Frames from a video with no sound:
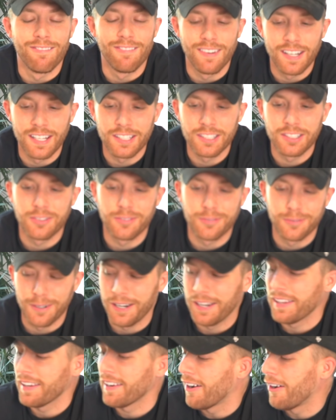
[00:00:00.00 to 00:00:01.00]
finished
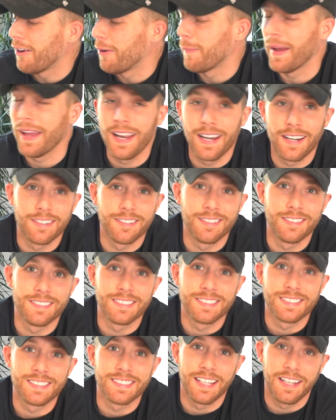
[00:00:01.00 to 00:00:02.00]
running all my
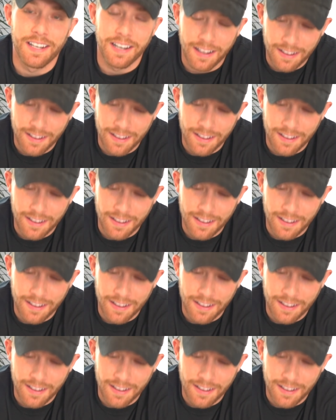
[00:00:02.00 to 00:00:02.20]
errands in